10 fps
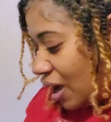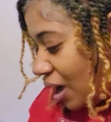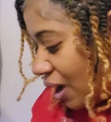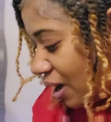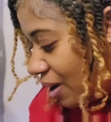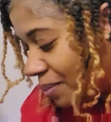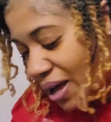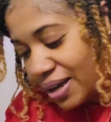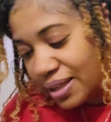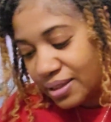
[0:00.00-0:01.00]
um,
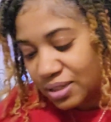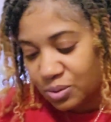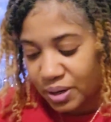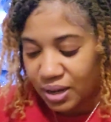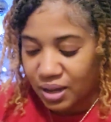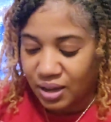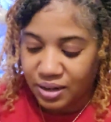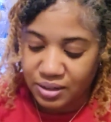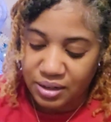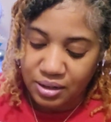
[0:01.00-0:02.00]
I got, this is what I
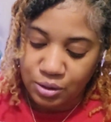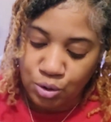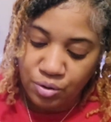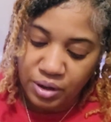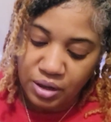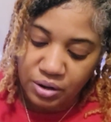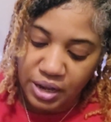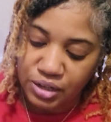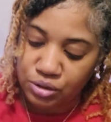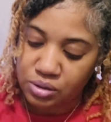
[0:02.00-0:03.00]
got. The L'Oreal
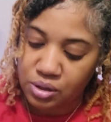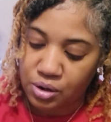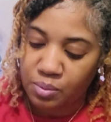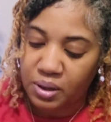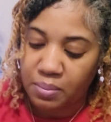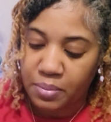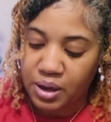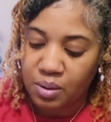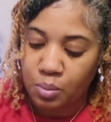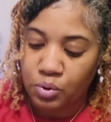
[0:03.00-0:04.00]
Nature's Therapy
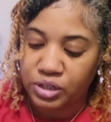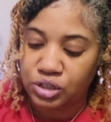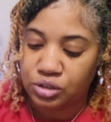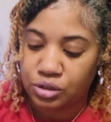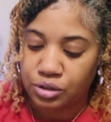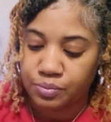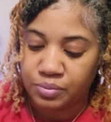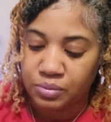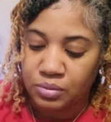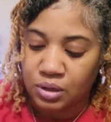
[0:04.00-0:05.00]
Mega Moisture.
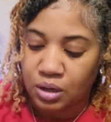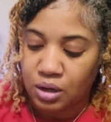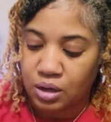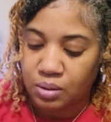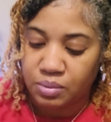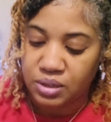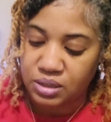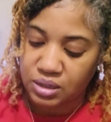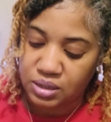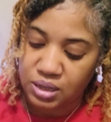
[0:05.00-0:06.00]
Um,
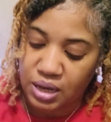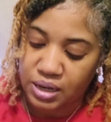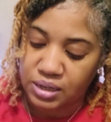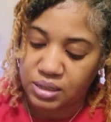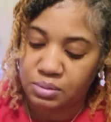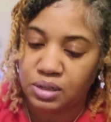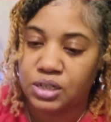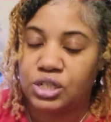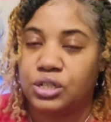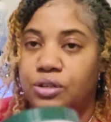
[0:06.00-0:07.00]
this is a deep
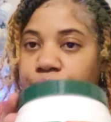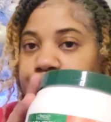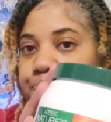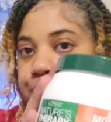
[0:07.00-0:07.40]
conditioner.